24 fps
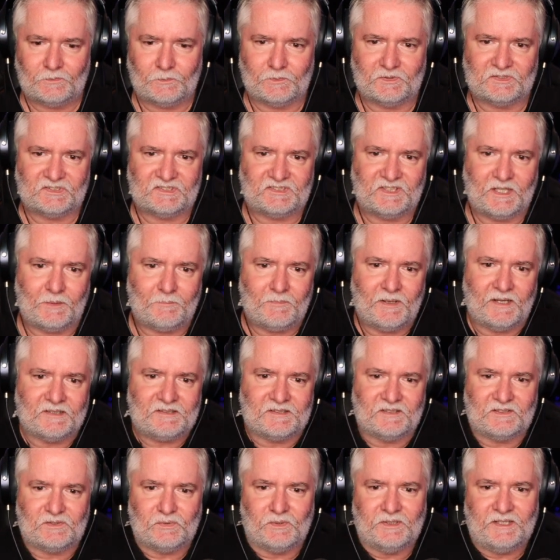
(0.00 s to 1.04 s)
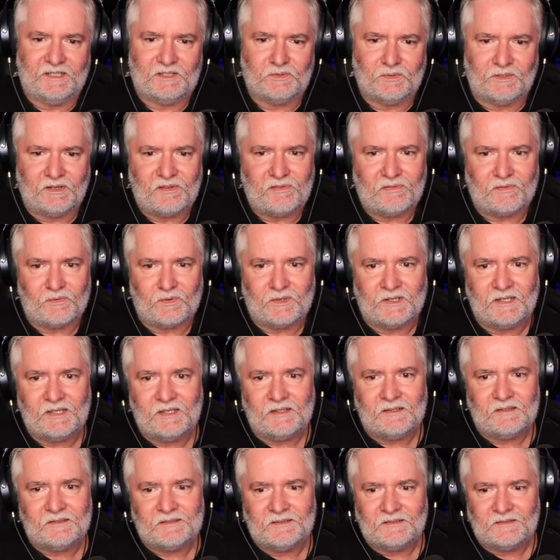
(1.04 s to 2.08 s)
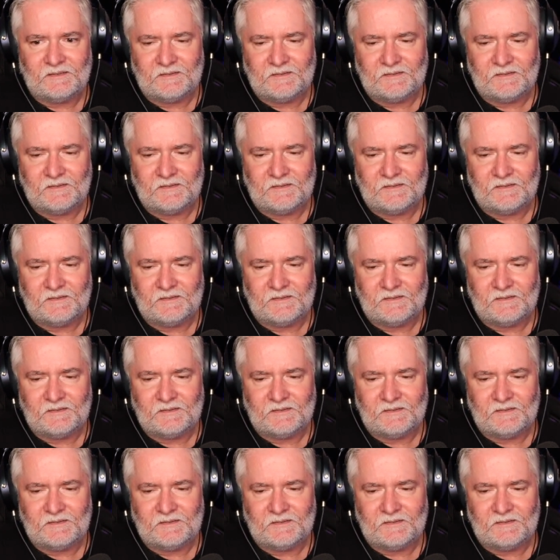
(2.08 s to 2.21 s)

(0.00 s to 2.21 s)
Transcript: We'll snap back to 2023.